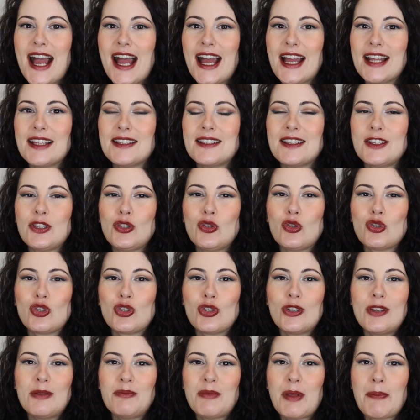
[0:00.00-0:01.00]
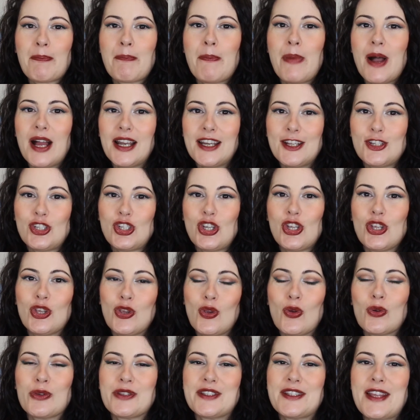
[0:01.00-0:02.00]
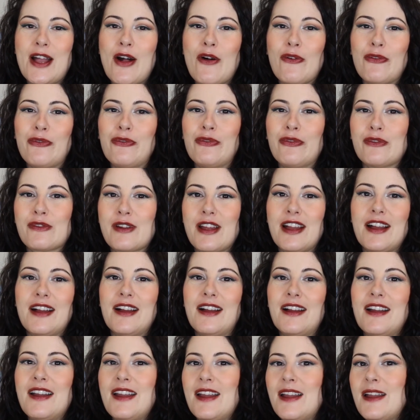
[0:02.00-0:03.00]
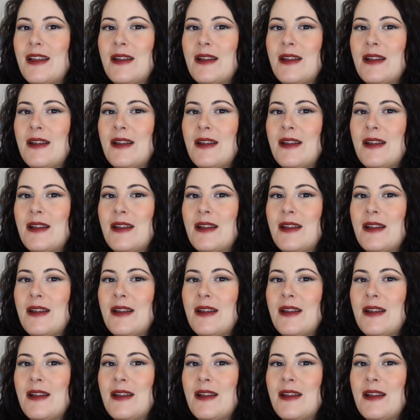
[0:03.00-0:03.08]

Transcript: and you shouldn't be punishing yourself for a